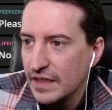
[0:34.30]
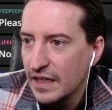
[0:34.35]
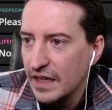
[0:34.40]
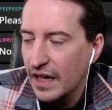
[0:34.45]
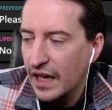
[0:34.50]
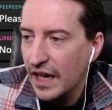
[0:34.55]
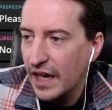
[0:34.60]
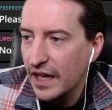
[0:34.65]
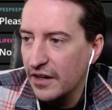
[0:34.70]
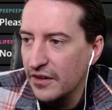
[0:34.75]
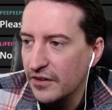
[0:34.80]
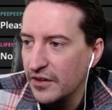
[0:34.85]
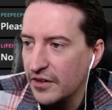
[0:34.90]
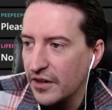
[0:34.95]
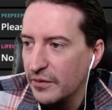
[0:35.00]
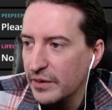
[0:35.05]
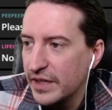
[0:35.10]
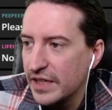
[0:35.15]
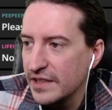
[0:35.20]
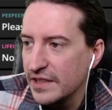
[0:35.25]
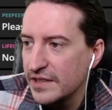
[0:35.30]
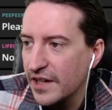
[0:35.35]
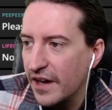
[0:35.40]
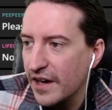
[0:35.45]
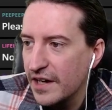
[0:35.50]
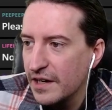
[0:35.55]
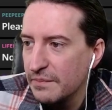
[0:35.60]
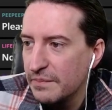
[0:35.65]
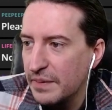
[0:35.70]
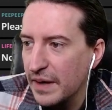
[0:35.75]
I don't know, we could
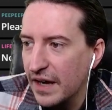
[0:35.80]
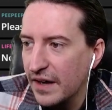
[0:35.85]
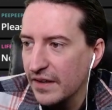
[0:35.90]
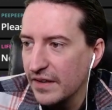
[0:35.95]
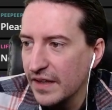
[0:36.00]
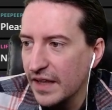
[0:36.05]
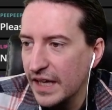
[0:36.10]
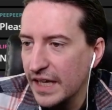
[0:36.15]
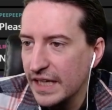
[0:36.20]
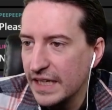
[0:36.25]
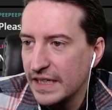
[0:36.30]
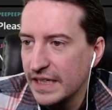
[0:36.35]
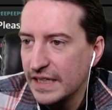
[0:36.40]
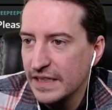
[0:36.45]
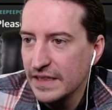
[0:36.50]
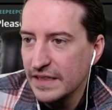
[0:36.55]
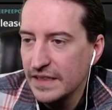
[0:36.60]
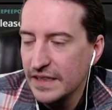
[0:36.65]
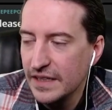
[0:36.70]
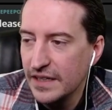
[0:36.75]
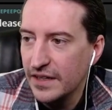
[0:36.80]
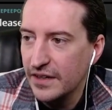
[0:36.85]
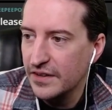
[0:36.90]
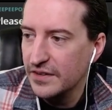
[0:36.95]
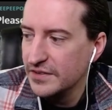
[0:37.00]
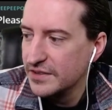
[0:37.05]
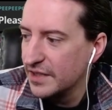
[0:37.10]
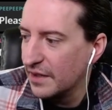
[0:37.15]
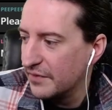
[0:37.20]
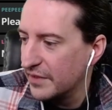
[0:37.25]
talk about, like, you know,
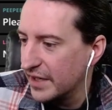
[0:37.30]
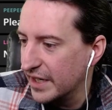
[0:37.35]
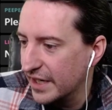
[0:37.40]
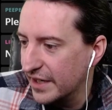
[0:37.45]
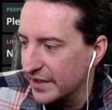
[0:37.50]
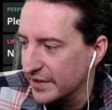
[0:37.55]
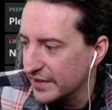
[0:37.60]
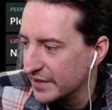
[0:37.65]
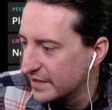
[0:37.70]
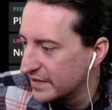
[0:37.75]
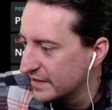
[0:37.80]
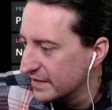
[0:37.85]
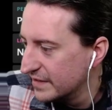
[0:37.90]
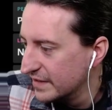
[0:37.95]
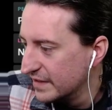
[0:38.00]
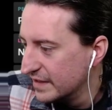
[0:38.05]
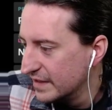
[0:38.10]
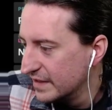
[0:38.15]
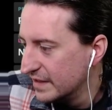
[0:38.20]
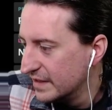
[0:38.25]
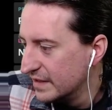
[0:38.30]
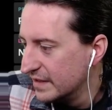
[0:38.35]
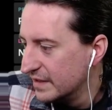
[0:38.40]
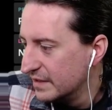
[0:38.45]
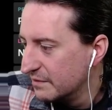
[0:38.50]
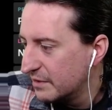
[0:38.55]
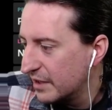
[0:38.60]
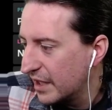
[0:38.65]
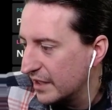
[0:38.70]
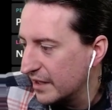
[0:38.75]
something else.
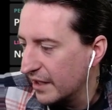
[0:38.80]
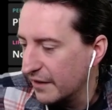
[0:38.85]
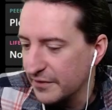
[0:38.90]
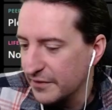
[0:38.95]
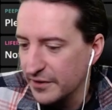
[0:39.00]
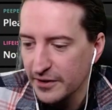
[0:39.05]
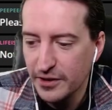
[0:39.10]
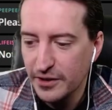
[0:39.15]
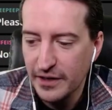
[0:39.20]
But I'd love to learn.